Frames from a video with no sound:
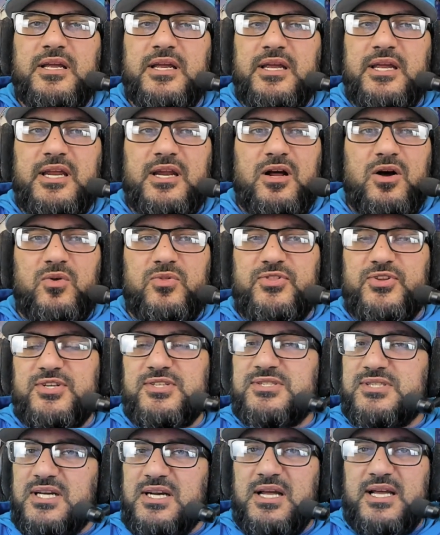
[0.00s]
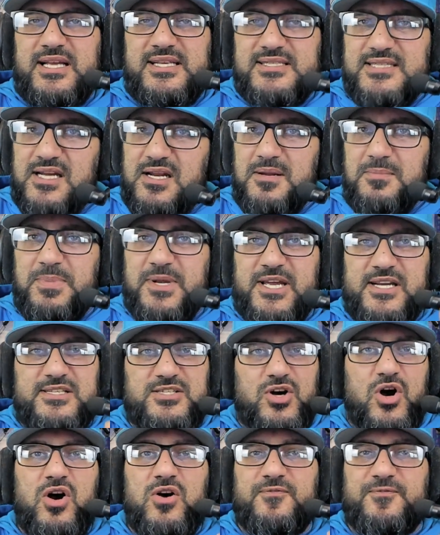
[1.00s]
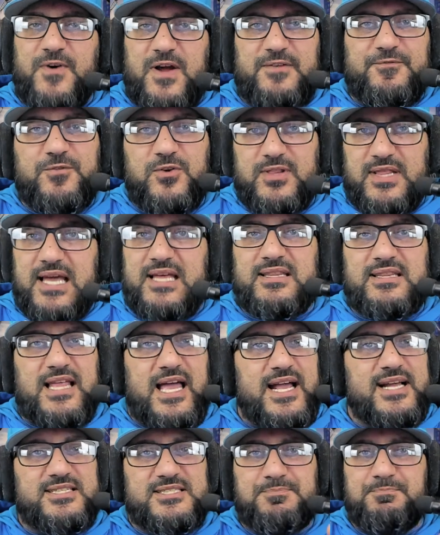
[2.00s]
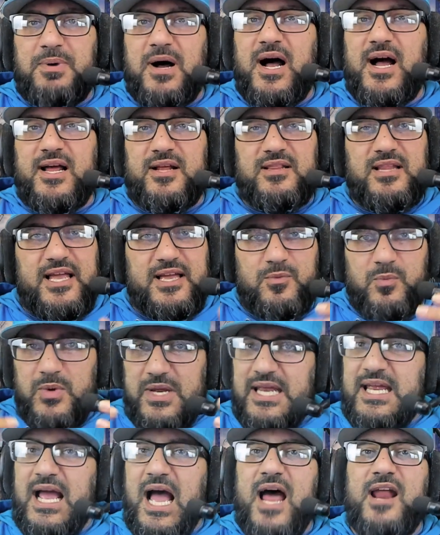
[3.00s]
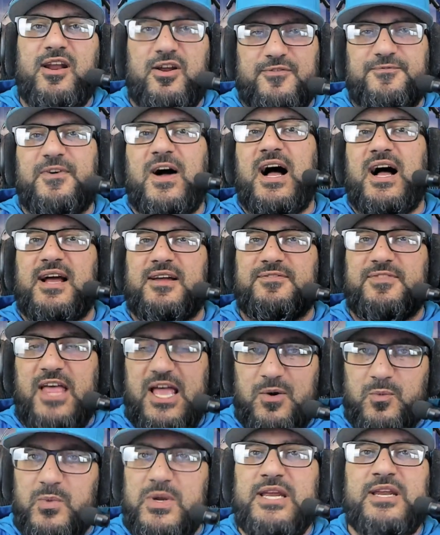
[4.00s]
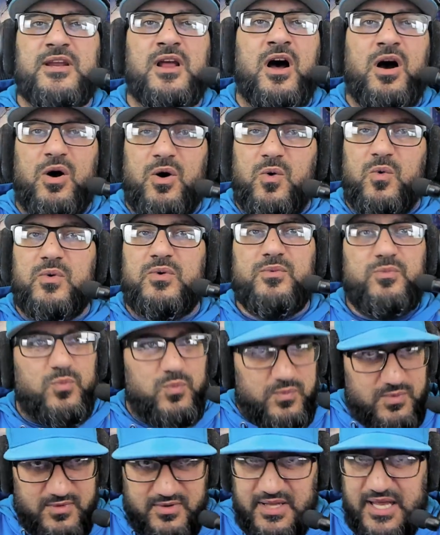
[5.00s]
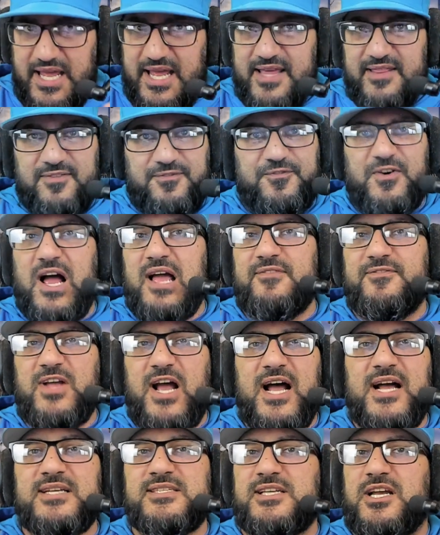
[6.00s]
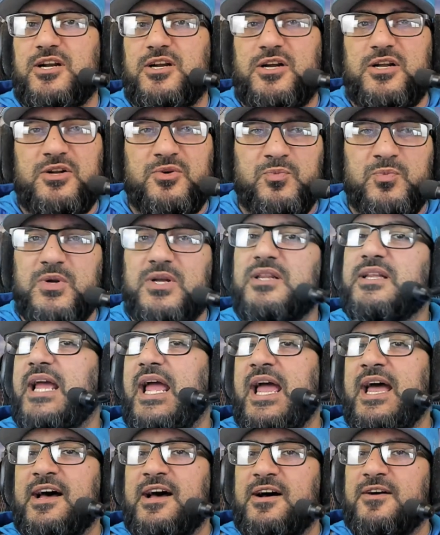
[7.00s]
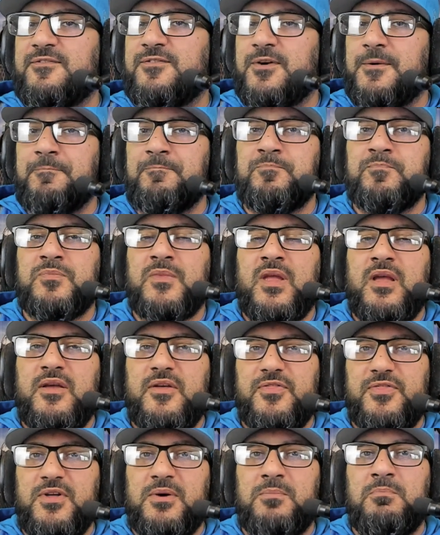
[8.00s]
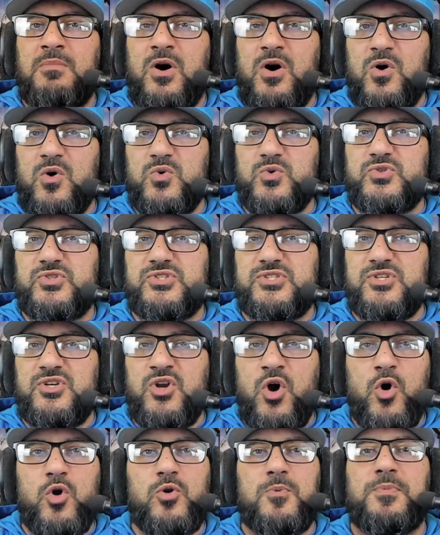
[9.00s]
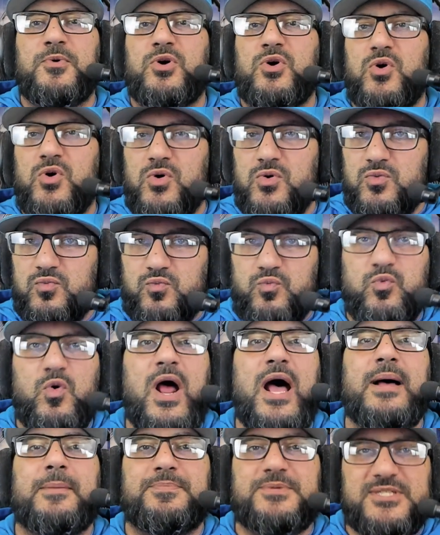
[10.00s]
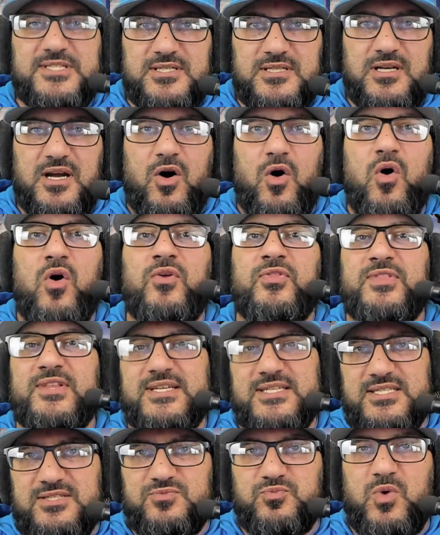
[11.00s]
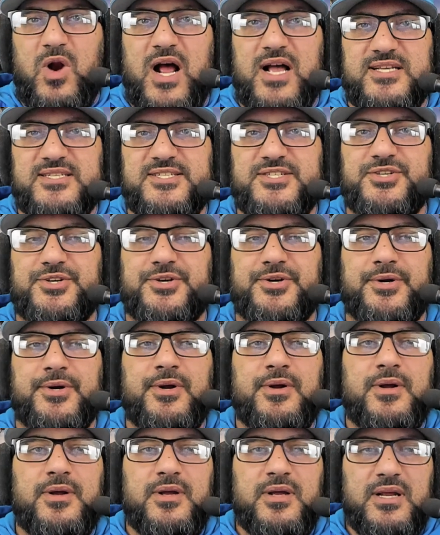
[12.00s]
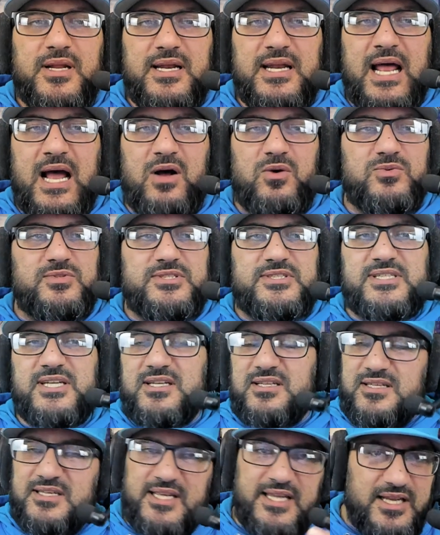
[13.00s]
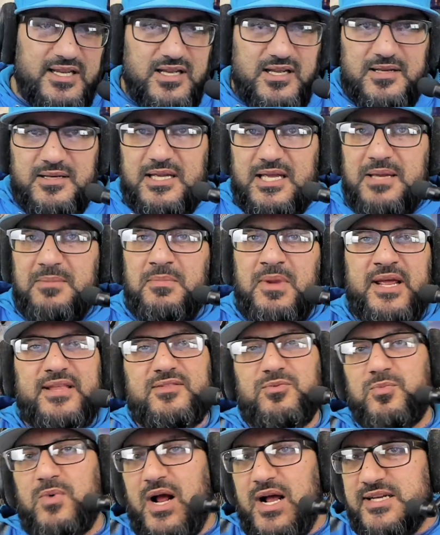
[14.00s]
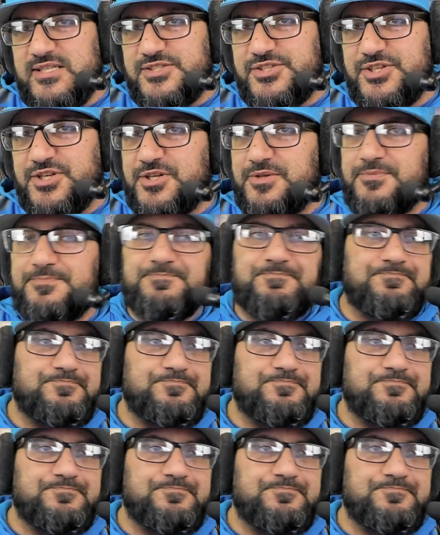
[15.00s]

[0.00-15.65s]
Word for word: You know, it's gonna be a dogfight for that last spot. Like, we got our 5 that we know, and the 5 guys that are gonna really have the most notable reps on this roster. Now, Dylan can make the roster